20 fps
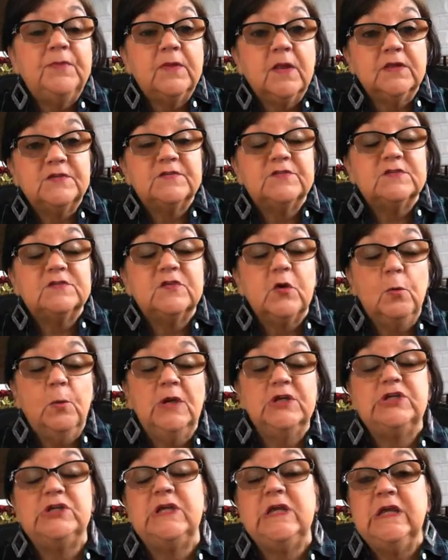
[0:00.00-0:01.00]
it's so
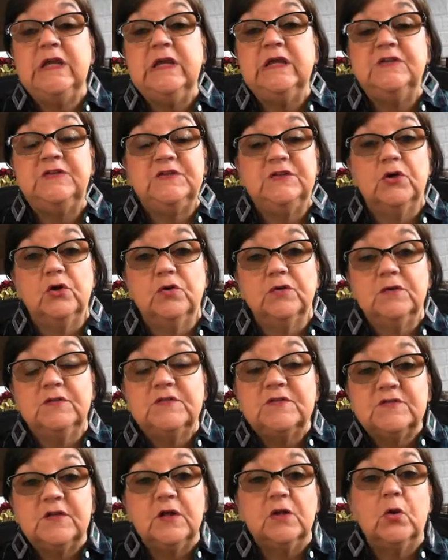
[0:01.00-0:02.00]
much easier,
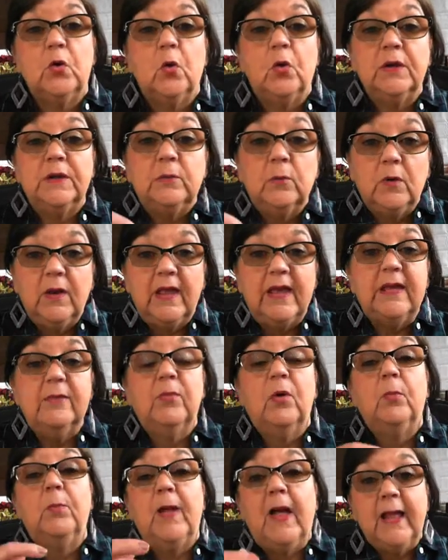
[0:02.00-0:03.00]
instead of going
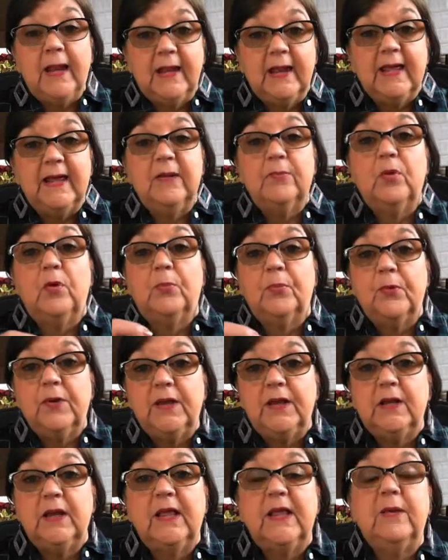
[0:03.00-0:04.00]
label by label,
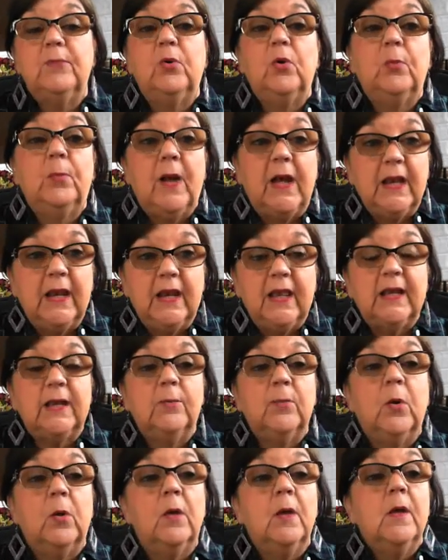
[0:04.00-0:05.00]
printing label by
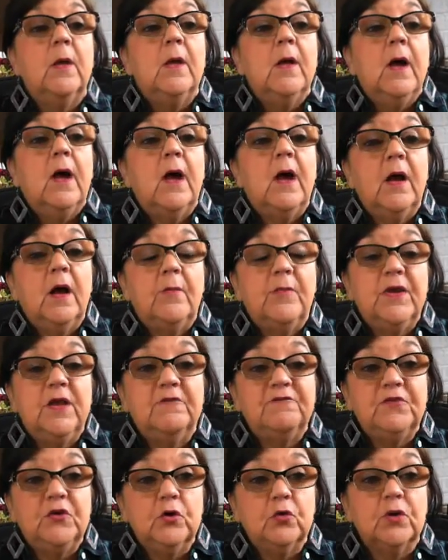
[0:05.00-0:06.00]
label,
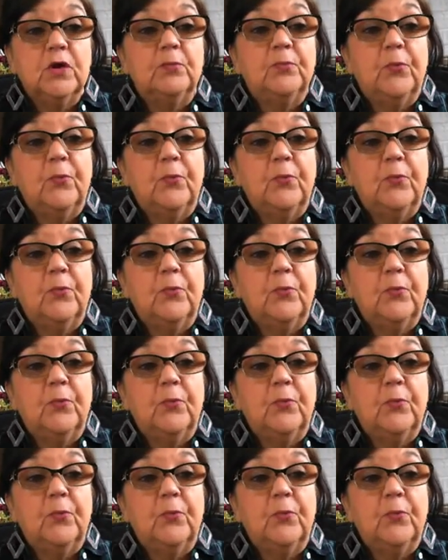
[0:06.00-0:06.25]
if you can